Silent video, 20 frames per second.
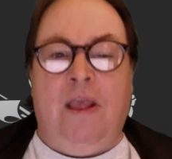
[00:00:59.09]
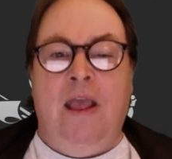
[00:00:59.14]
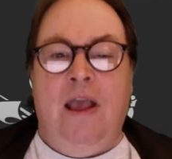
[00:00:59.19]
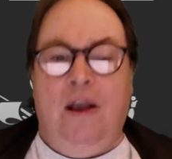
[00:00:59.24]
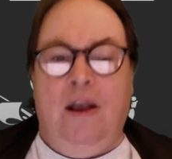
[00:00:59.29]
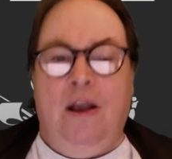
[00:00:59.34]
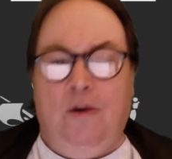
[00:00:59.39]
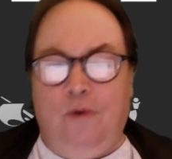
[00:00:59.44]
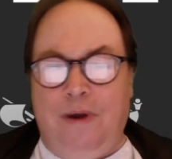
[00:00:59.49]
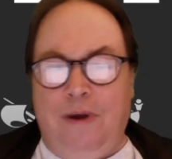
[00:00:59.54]

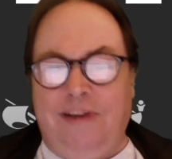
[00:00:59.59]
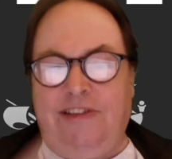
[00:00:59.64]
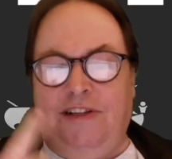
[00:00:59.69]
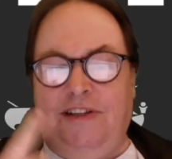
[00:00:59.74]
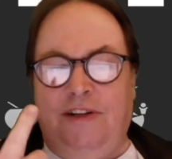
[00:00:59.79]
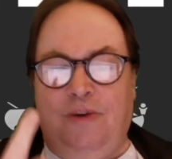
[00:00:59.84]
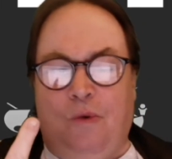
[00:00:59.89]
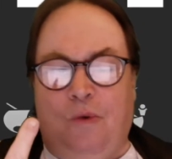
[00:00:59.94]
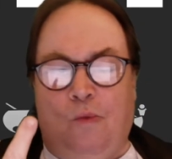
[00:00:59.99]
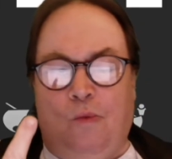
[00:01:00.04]
Question
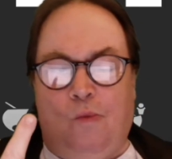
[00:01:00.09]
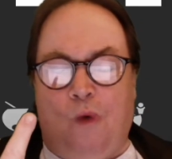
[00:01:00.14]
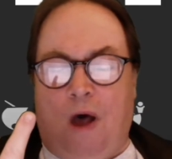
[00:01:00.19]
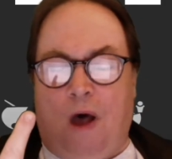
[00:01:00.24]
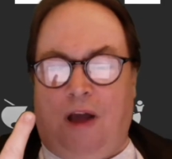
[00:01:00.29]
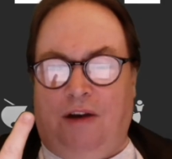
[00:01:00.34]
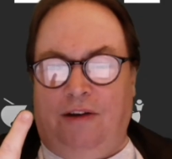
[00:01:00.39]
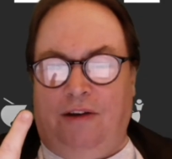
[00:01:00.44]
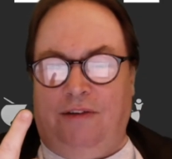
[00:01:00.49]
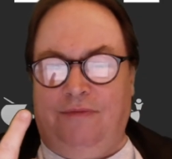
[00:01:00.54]

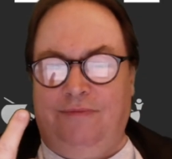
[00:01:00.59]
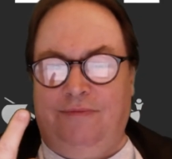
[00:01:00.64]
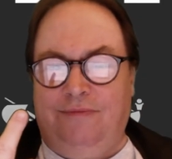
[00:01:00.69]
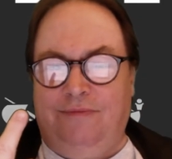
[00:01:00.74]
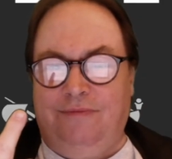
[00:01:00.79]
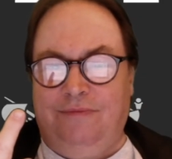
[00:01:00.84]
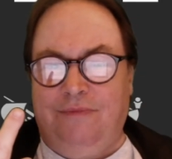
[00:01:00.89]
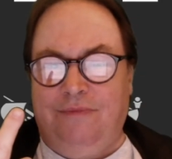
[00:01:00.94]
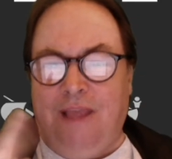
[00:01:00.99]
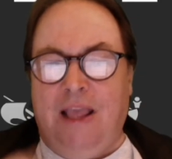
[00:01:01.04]
1
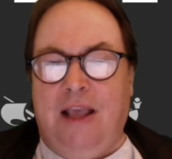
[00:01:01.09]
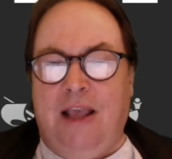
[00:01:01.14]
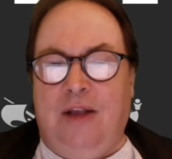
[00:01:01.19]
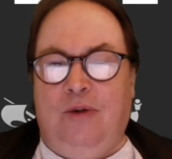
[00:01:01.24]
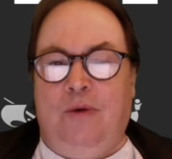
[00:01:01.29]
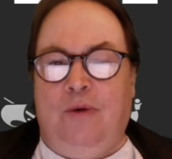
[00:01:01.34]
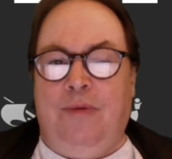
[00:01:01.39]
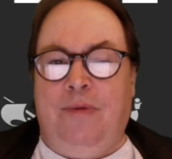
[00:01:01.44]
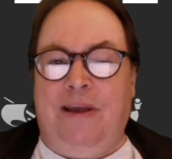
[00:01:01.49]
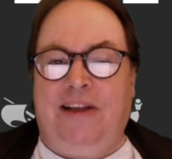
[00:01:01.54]

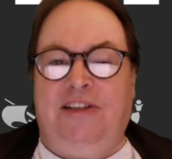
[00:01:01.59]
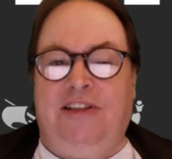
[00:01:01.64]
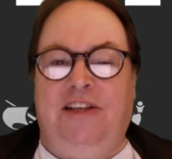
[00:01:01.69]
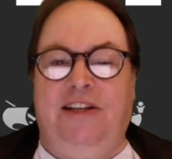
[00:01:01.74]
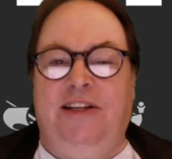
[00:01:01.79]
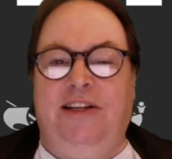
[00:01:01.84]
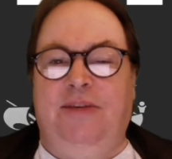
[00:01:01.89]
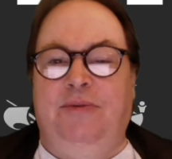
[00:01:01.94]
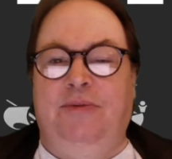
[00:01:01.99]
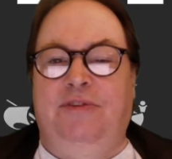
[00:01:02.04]
Quebec
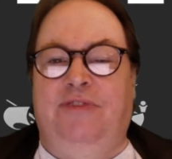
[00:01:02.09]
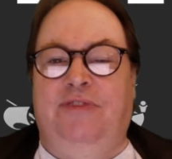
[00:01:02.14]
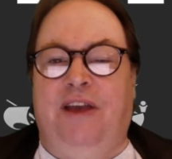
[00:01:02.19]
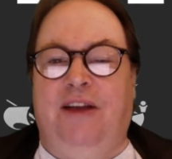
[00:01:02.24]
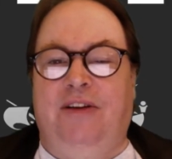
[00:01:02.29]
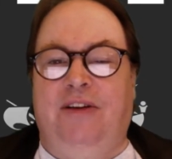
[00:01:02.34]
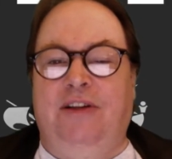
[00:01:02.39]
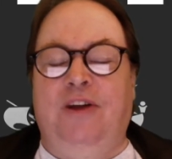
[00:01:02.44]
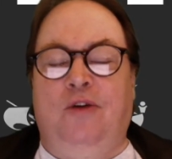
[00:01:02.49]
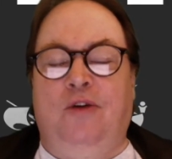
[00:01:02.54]
City was
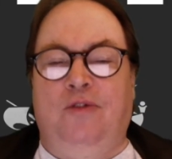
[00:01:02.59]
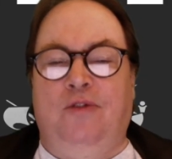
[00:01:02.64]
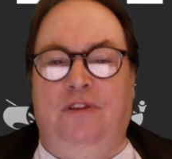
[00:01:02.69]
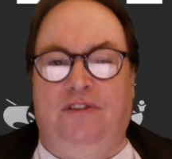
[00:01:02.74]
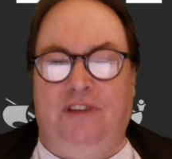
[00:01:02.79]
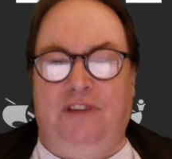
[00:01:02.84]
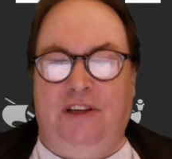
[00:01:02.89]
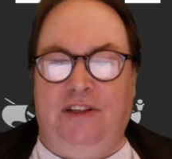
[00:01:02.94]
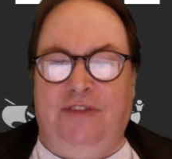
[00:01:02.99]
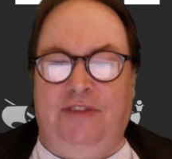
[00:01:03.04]
founded on the
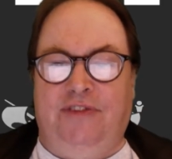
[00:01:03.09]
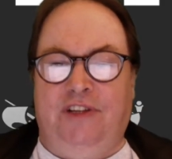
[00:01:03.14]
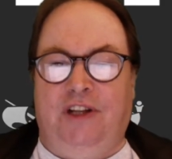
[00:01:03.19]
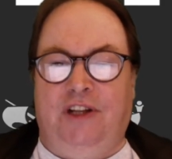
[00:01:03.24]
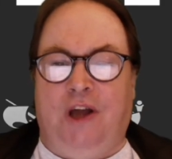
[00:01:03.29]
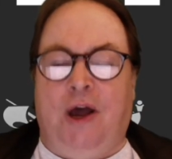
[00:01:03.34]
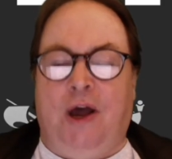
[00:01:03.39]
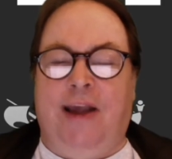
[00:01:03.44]
3rd of July,